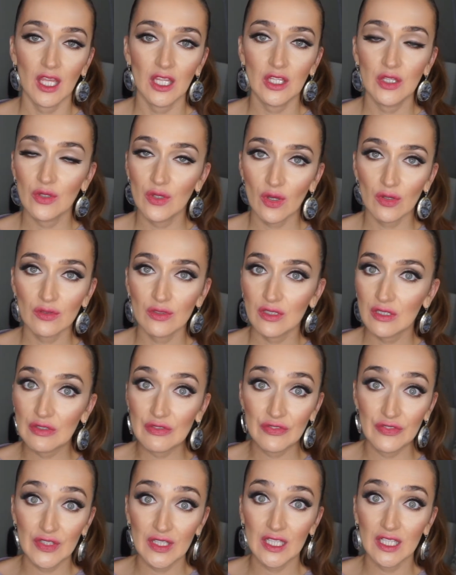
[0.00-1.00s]
You don't
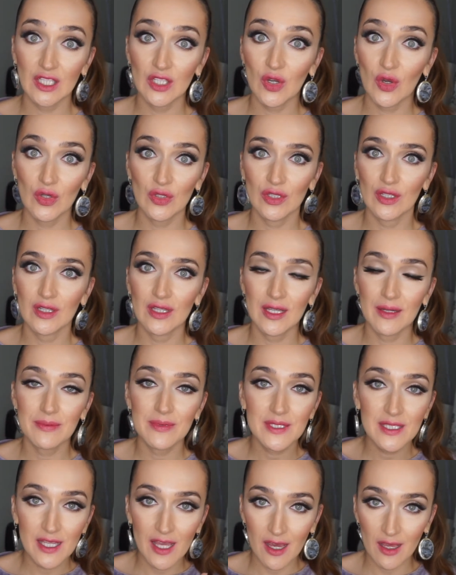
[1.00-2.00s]
feel it on your
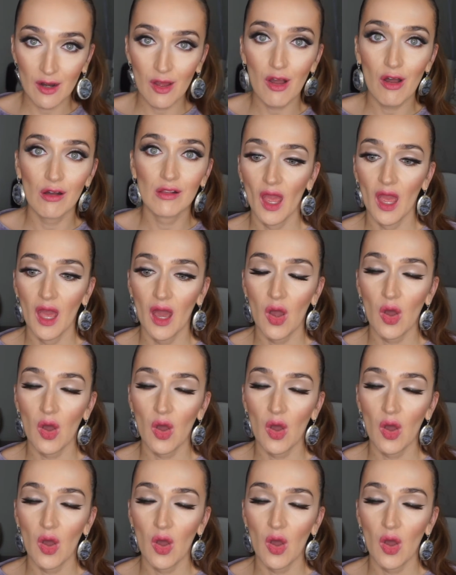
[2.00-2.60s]
lips at all.